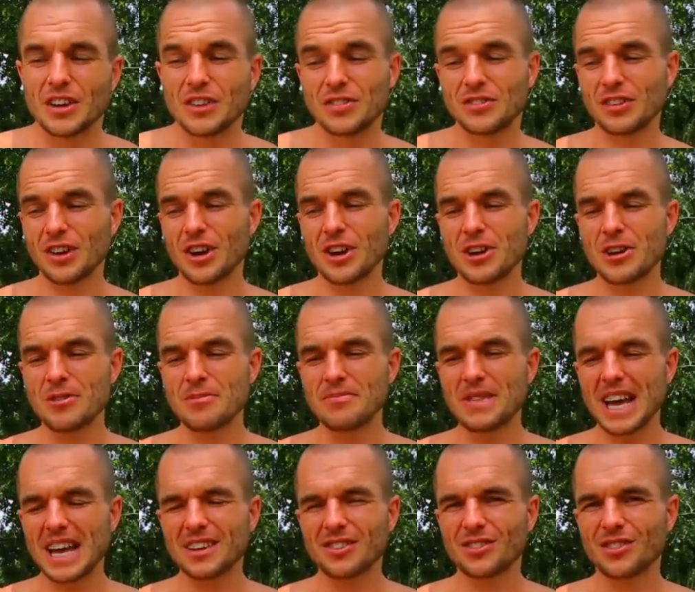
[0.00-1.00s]
So
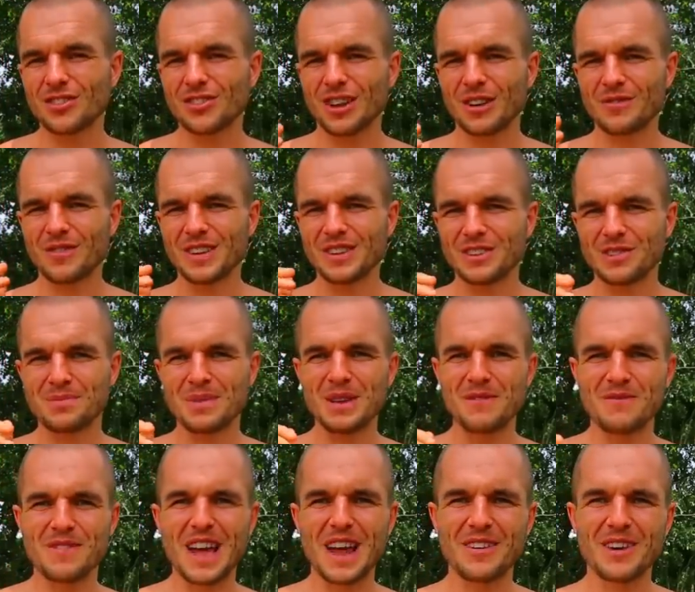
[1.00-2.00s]
that's just something to
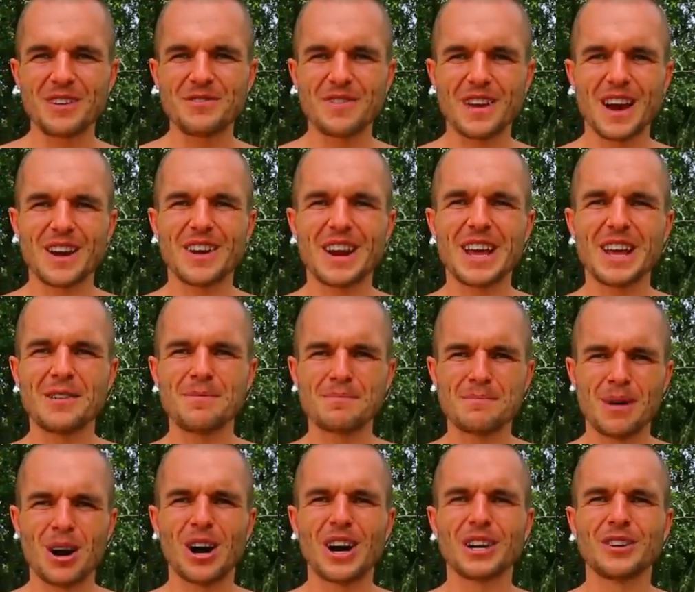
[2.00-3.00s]
be very, very
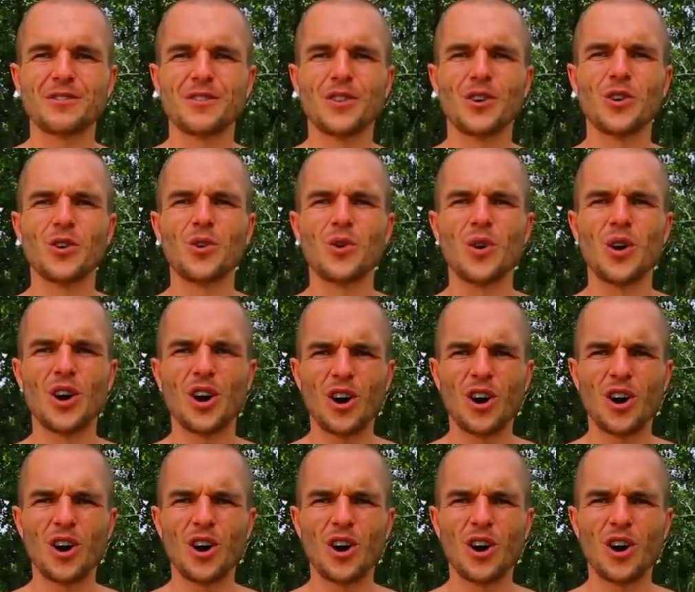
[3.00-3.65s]
mindful